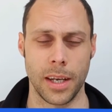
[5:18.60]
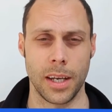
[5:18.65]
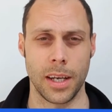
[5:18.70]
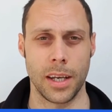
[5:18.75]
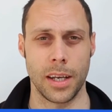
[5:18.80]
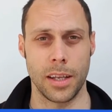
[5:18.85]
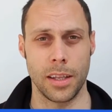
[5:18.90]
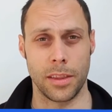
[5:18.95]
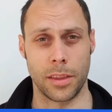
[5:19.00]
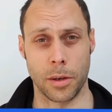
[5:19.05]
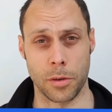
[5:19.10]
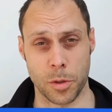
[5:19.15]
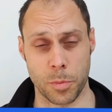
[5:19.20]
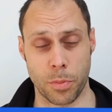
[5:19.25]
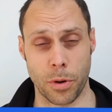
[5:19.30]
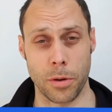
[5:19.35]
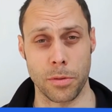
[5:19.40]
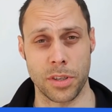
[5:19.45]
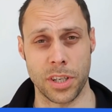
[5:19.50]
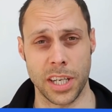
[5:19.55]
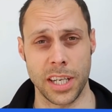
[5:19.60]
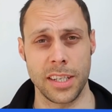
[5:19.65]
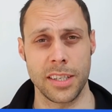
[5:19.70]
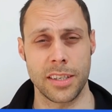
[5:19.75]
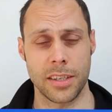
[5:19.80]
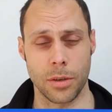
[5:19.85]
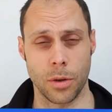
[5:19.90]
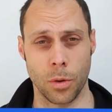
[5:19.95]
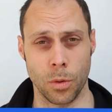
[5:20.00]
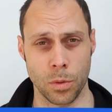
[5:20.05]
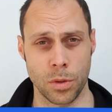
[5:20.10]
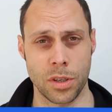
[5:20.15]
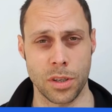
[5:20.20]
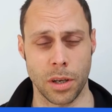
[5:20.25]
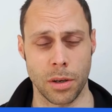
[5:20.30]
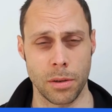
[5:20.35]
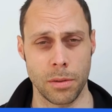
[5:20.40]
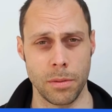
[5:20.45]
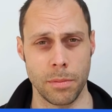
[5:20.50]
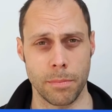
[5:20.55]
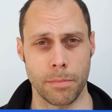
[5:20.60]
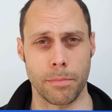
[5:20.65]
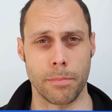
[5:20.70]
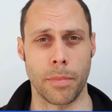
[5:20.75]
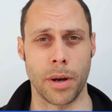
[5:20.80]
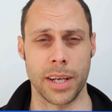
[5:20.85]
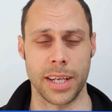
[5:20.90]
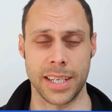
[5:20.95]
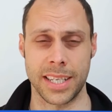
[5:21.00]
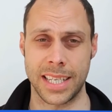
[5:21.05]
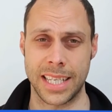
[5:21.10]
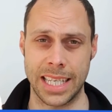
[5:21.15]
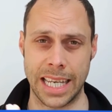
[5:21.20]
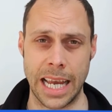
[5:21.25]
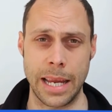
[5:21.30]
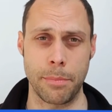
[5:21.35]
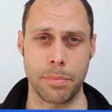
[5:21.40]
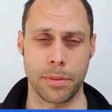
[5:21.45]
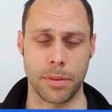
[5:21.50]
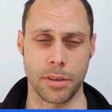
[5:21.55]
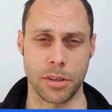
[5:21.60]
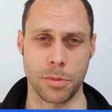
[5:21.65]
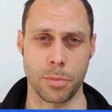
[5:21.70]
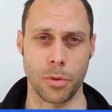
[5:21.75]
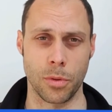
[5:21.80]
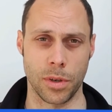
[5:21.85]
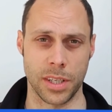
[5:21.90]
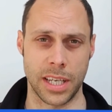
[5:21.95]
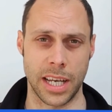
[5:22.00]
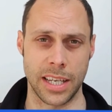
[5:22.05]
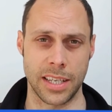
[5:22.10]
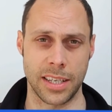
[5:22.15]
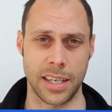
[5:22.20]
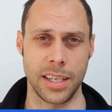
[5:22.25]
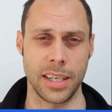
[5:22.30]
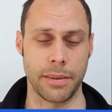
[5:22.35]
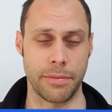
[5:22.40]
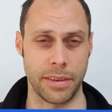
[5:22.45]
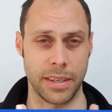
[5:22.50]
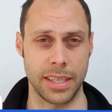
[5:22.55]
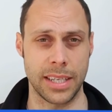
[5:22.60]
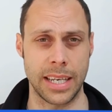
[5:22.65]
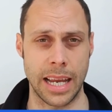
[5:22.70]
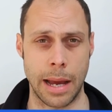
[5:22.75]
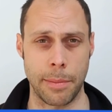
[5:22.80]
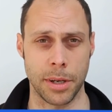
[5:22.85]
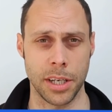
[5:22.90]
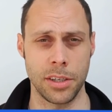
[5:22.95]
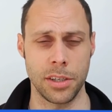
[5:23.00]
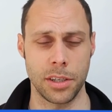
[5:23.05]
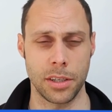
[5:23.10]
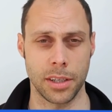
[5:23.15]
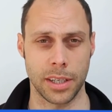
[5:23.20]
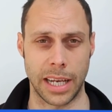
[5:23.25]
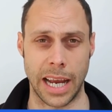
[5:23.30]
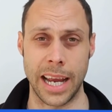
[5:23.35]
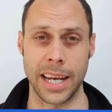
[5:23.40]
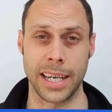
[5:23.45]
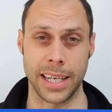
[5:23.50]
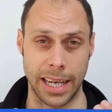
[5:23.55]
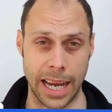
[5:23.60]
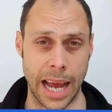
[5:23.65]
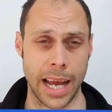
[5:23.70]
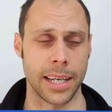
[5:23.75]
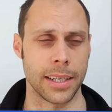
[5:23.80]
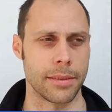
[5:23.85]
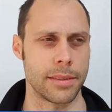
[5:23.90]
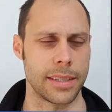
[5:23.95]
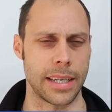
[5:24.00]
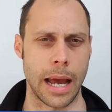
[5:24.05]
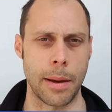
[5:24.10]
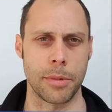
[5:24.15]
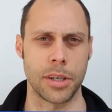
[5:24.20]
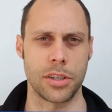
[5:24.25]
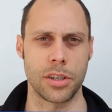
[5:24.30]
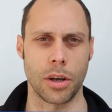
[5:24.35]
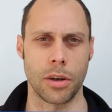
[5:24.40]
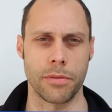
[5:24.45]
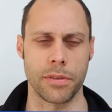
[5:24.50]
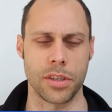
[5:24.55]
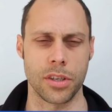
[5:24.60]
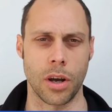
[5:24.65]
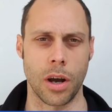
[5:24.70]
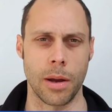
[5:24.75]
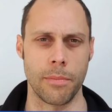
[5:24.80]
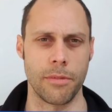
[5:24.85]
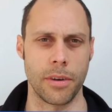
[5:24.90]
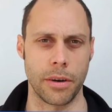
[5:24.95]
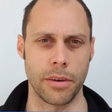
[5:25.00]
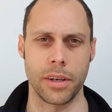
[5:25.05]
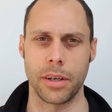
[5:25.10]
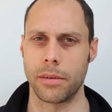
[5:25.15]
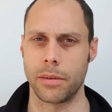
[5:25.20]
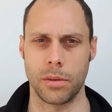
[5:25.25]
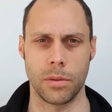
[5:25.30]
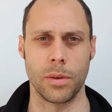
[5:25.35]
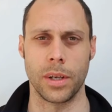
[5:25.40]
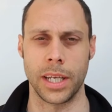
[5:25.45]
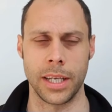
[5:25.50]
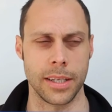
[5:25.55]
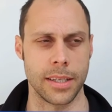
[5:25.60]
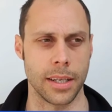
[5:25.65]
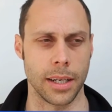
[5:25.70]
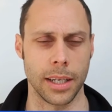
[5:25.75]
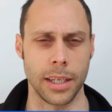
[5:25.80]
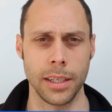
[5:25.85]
Those proteins also might escape the small intestine if it's damaged, okay, and it can damage over time very easily,